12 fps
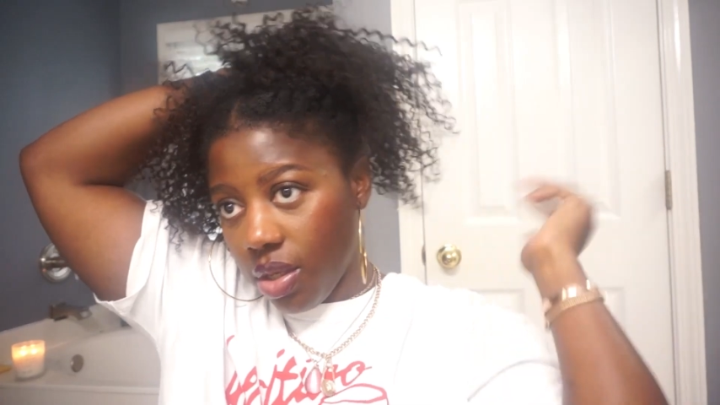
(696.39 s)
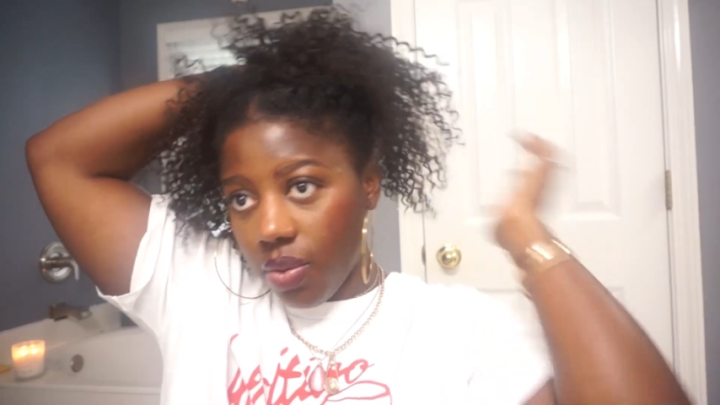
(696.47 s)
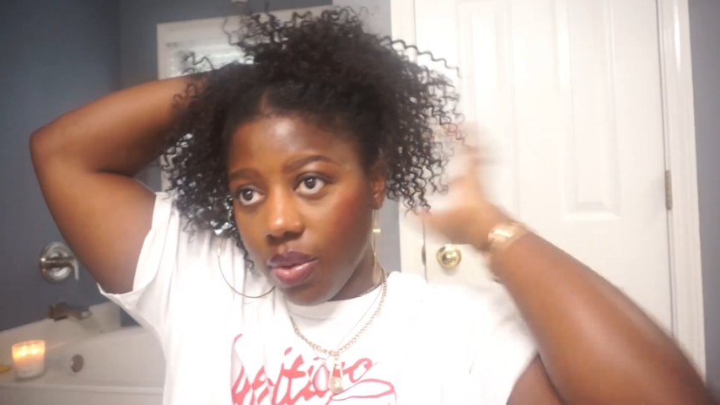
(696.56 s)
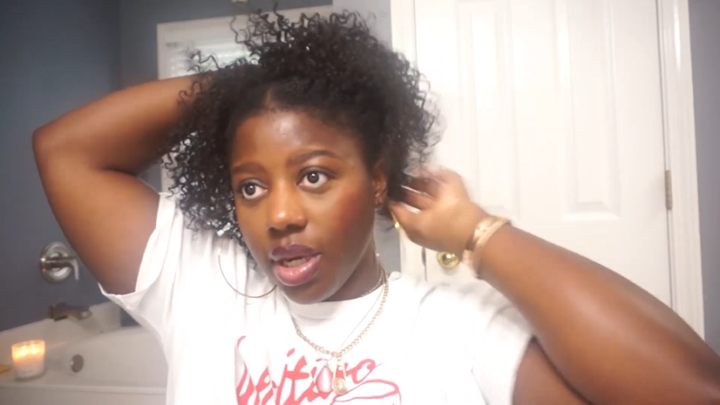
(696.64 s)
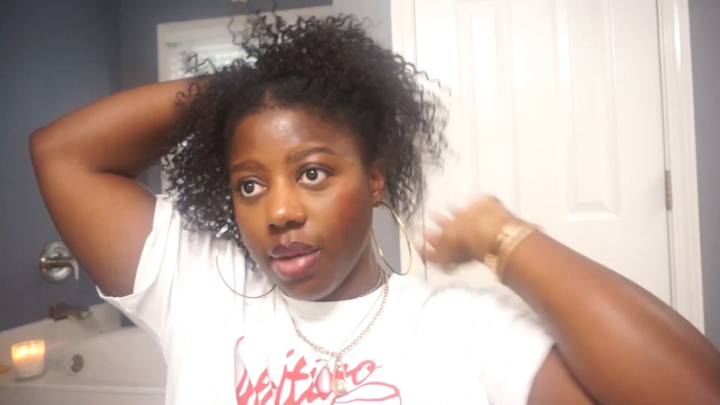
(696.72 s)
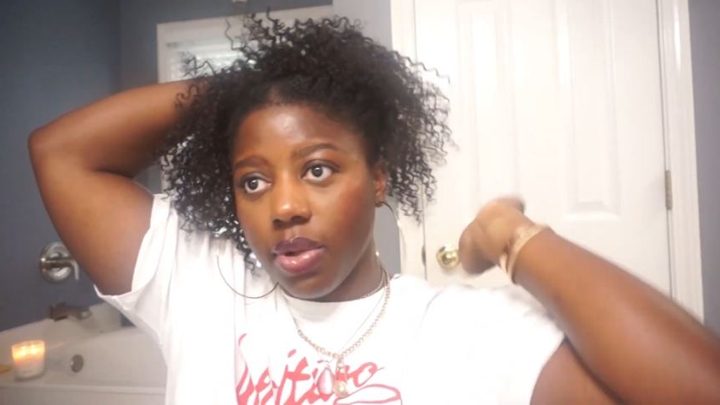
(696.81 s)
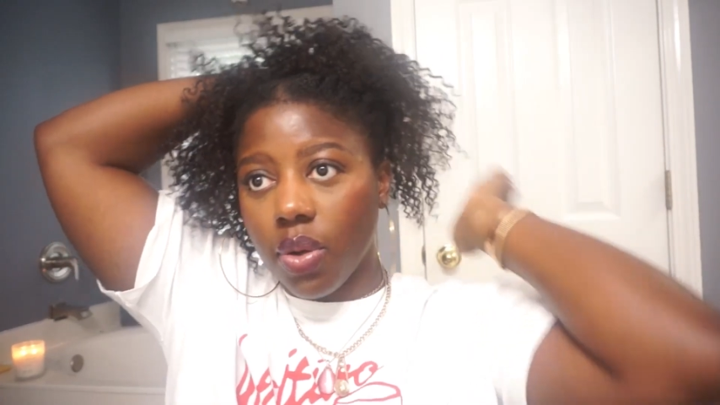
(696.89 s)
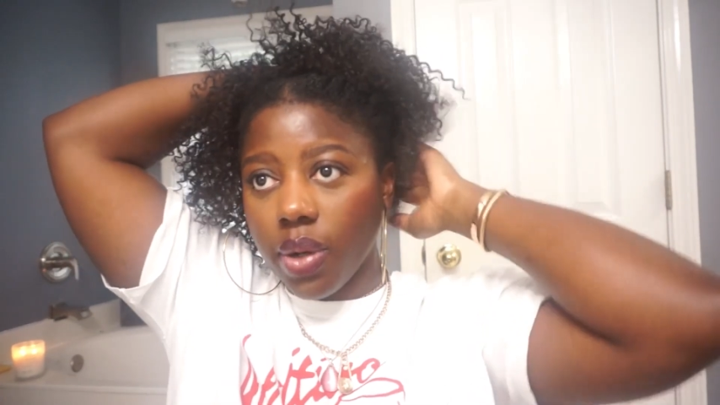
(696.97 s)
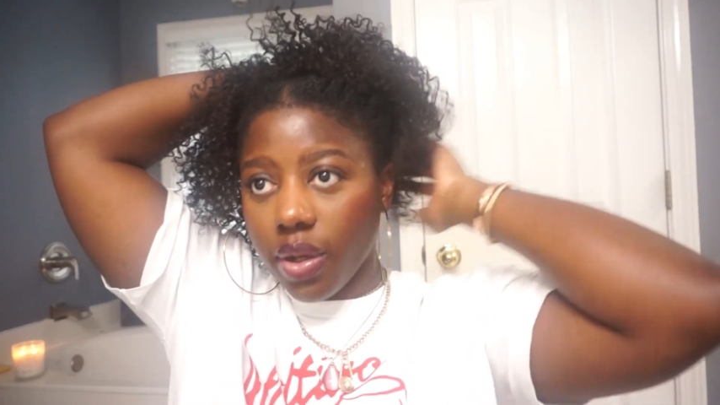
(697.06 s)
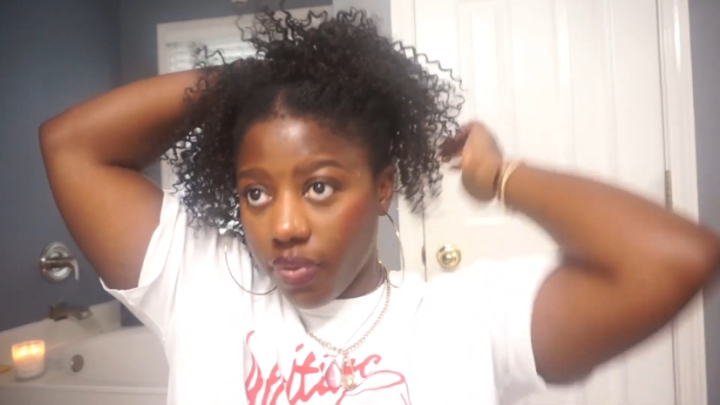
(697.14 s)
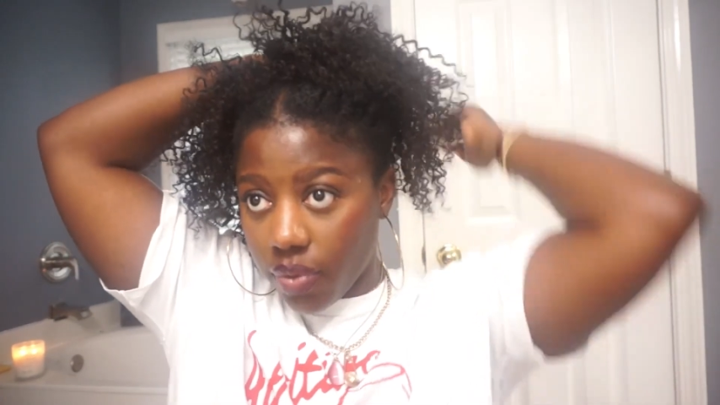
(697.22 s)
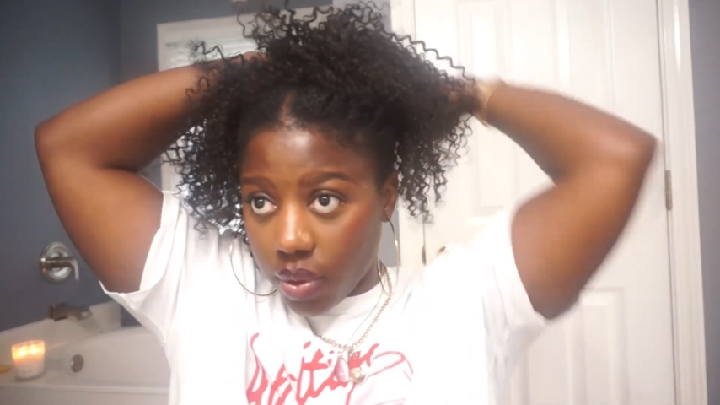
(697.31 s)
what I'm
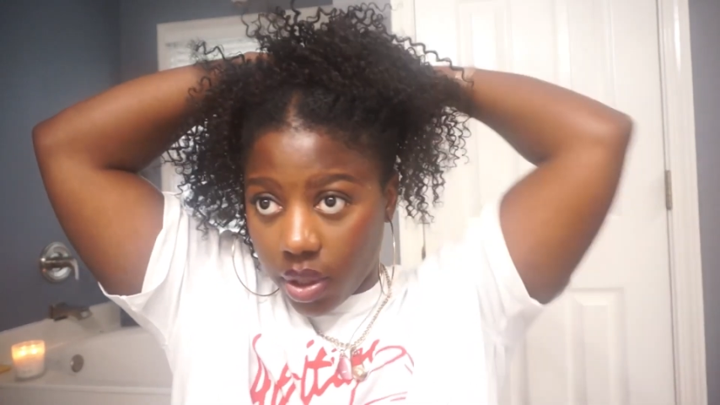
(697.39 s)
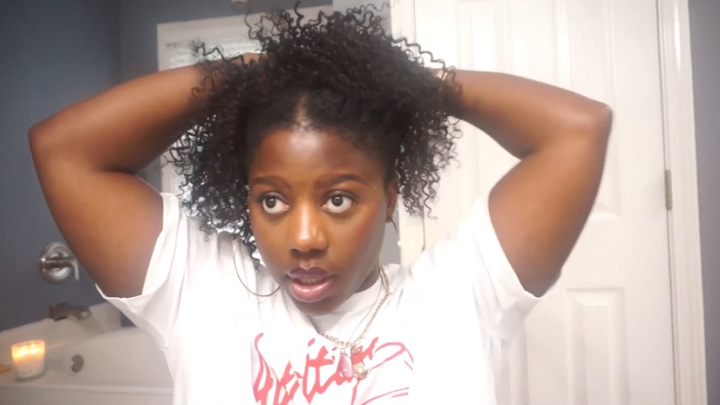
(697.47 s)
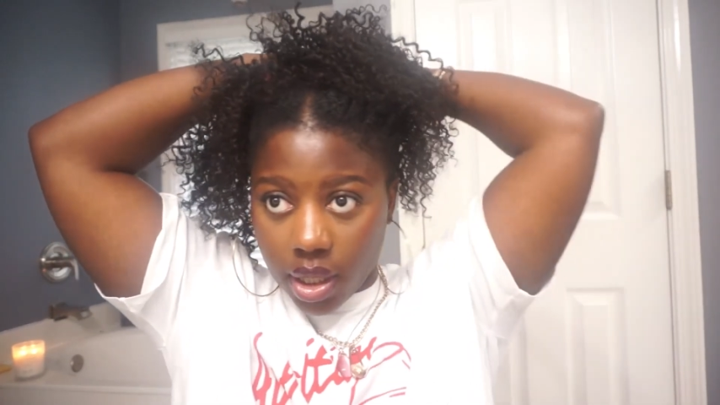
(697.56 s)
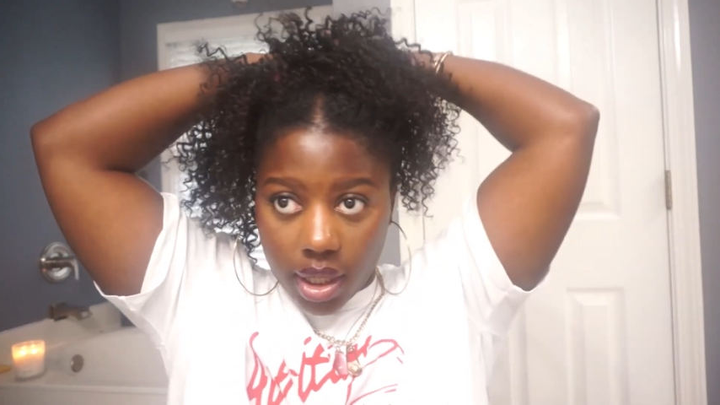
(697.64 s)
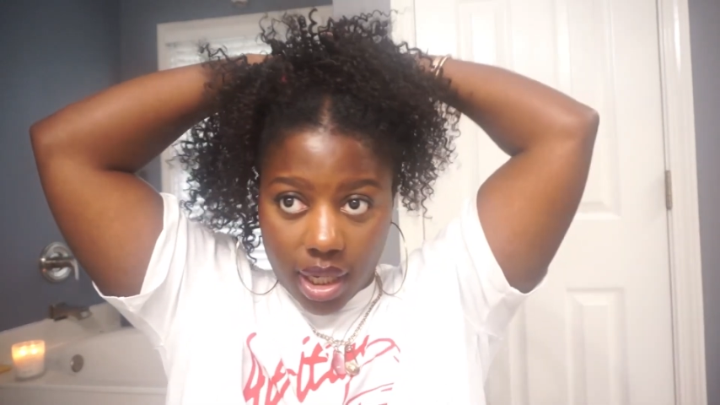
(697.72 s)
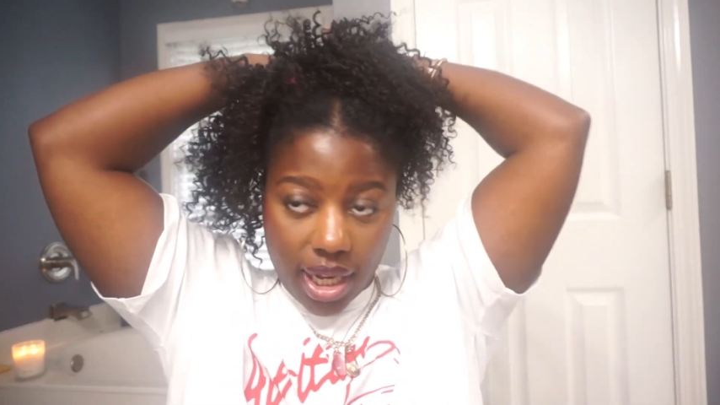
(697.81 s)
going for.